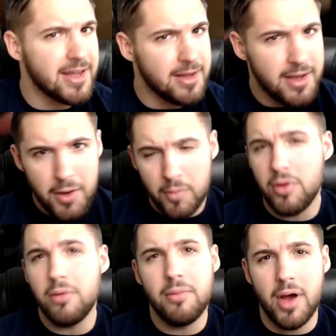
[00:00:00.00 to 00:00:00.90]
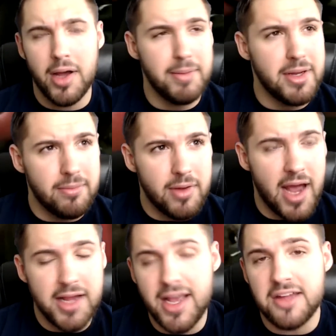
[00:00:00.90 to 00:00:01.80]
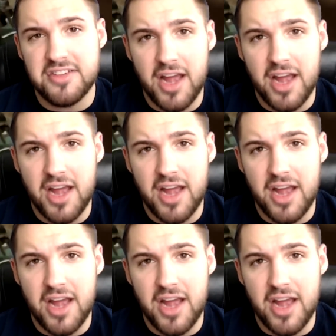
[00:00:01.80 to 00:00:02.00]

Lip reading: it. Well, yes,